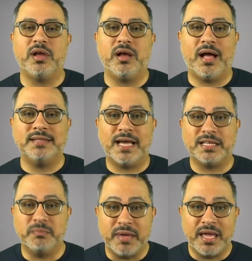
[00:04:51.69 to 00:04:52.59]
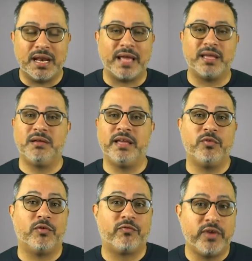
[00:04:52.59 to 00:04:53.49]
contact me and I can give you
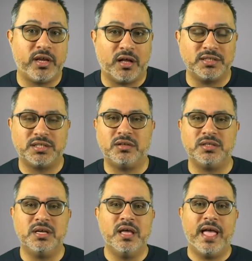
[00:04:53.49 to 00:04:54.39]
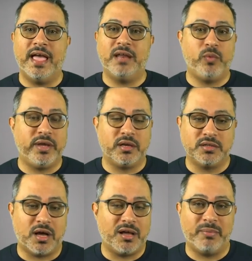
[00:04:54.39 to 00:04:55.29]
a free consult and we can
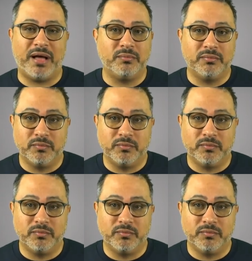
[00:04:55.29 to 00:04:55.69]
talk about